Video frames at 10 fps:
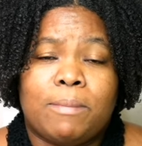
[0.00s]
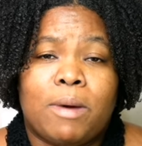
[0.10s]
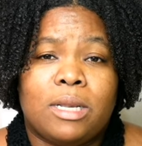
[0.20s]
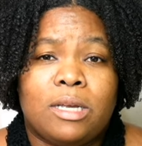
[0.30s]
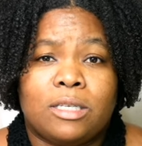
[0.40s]
the
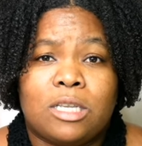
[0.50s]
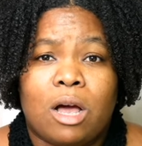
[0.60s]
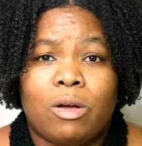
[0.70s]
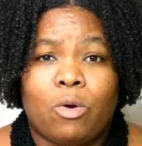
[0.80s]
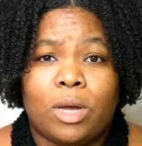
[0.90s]
money is
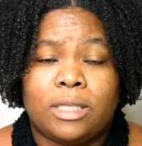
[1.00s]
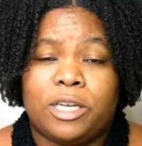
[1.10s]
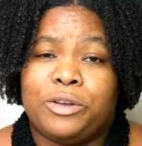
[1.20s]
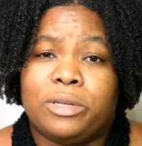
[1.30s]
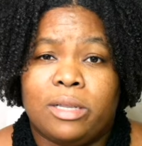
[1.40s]
now going
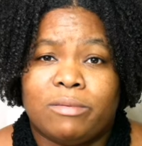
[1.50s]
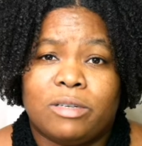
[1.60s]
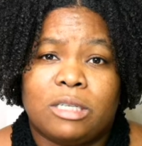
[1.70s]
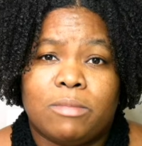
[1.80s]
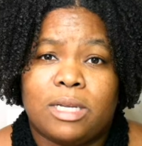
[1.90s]
to
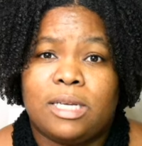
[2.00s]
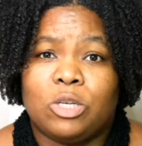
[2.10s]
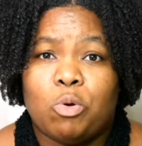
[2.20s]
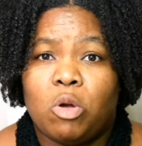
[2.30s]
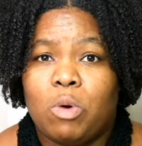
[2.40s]
Unilever. The money
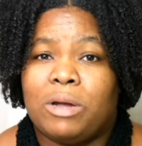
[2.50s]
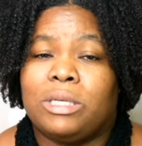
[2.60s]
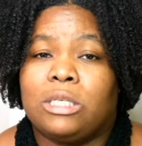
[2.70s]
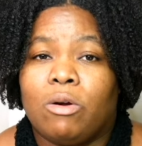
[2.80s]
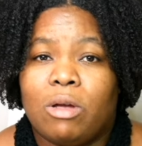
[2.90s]
is going where
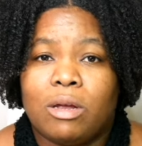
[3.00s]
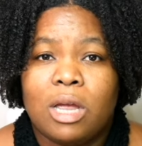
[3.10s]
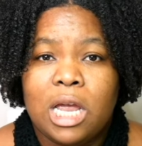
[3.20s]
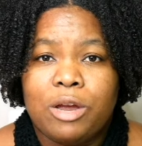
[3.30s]
it's going.